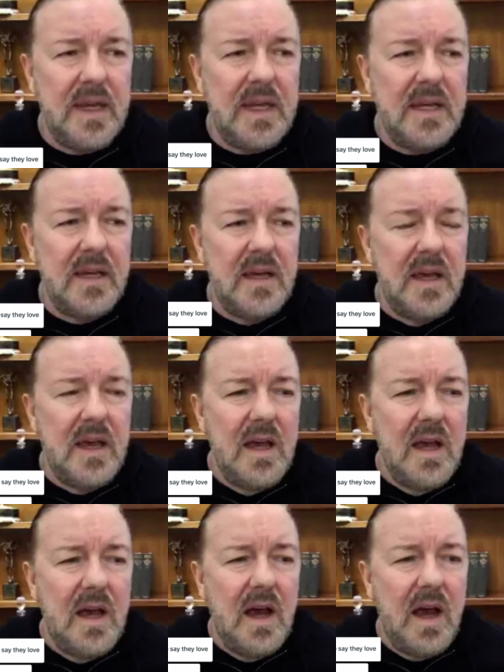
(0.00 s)
meat.
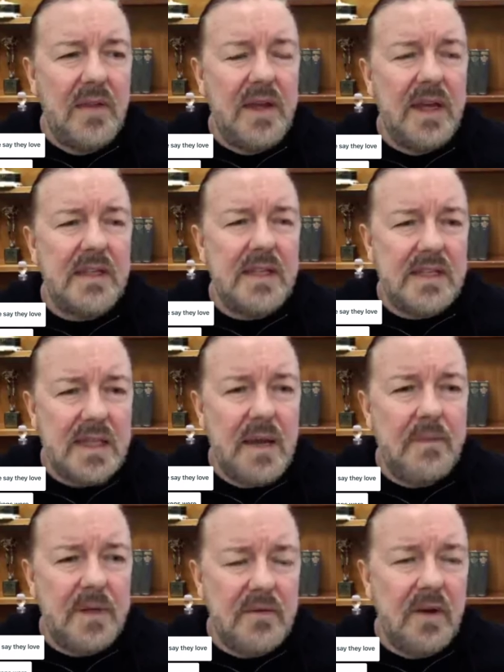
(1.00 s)
I think it's a
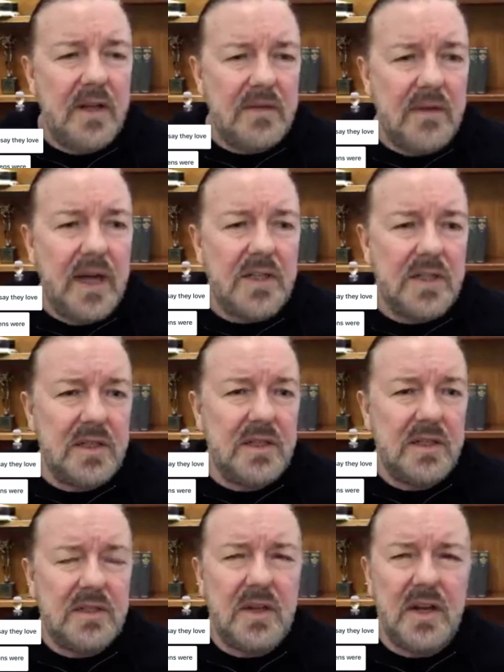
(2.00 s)
step in the right
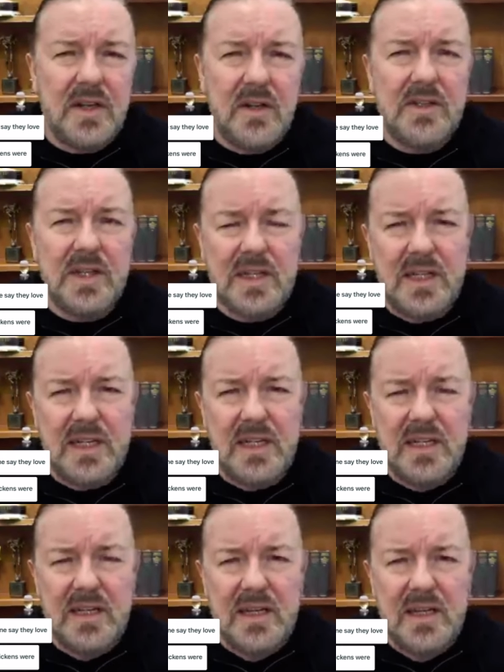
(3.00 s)
direction
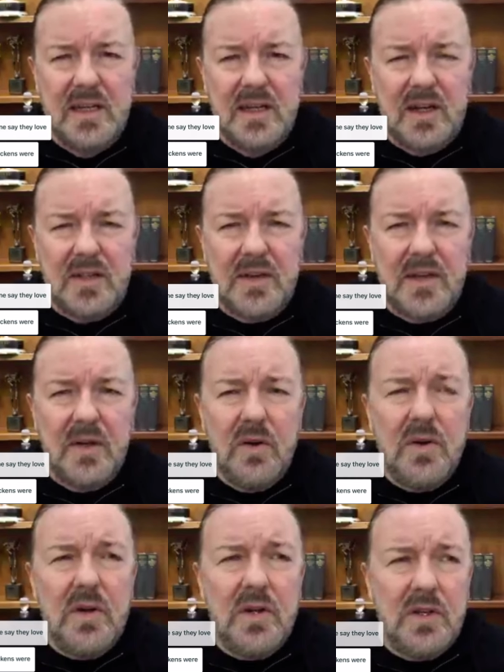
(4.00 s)
psychologically, because I think
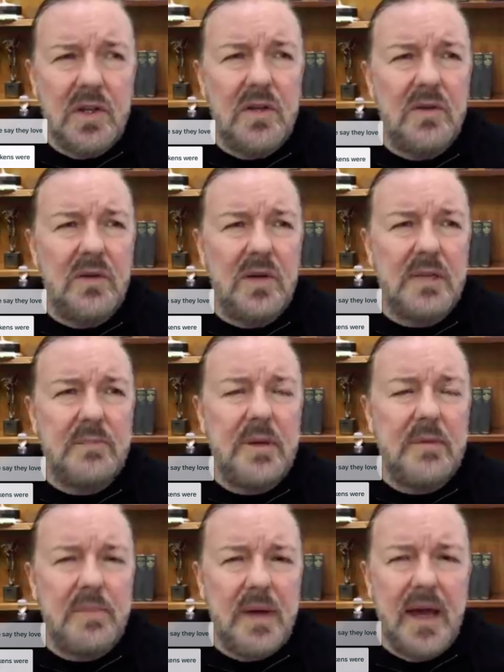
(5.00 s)
all you can do is
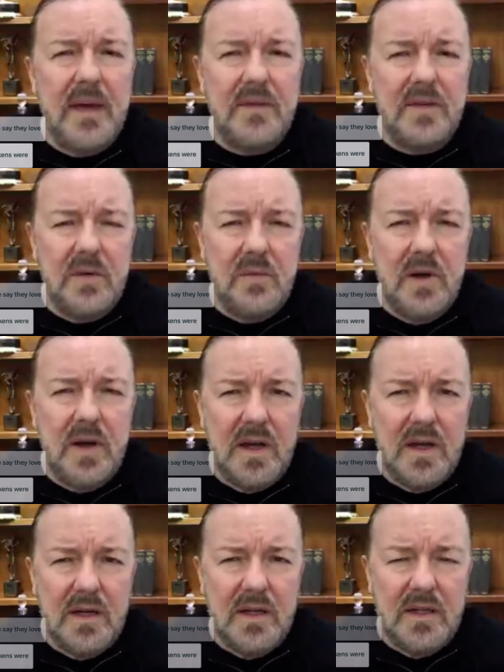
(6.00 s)
be better than you
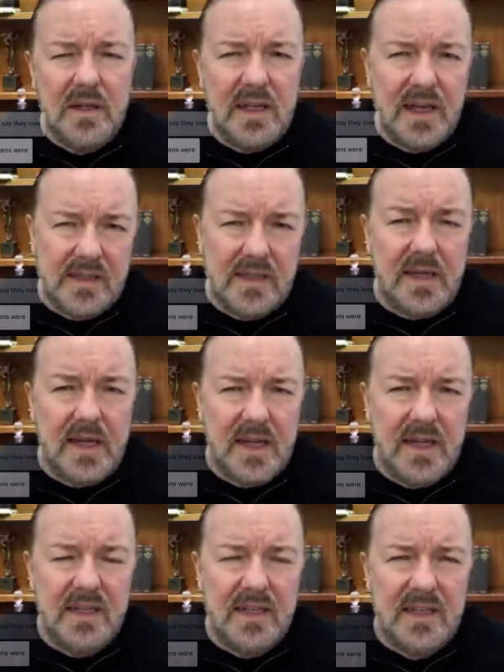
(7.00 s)
were
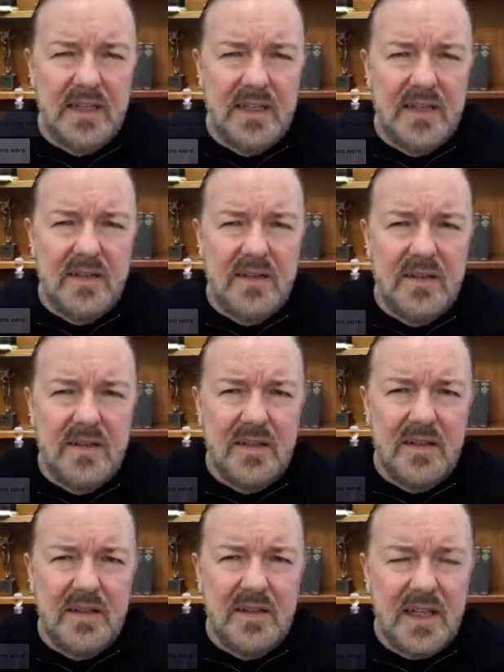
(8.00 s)
yesterday.
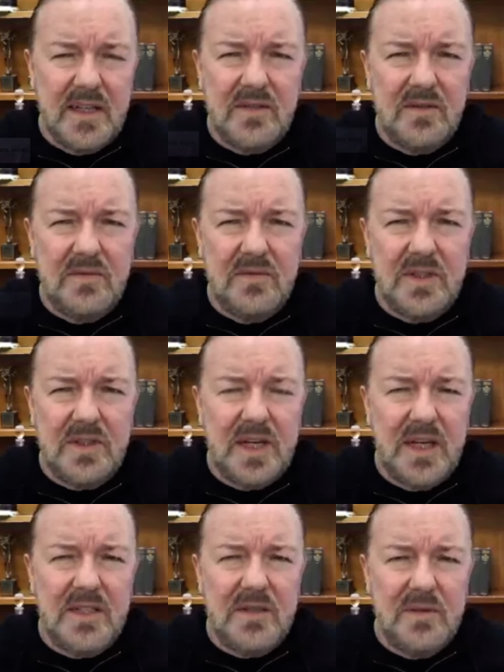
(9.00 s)
That's all. Just
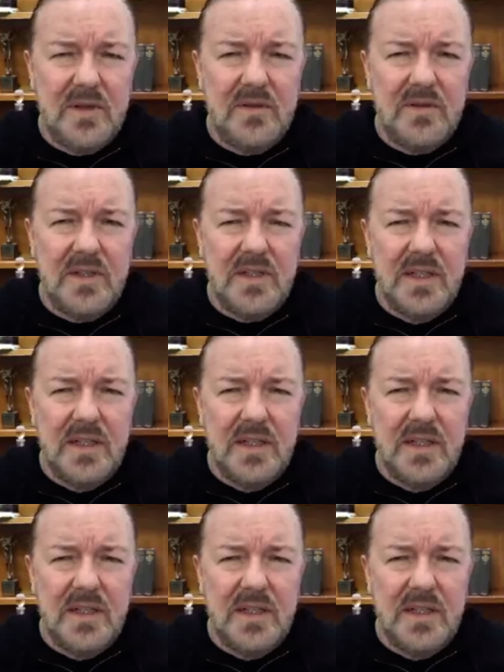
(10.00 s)
change the world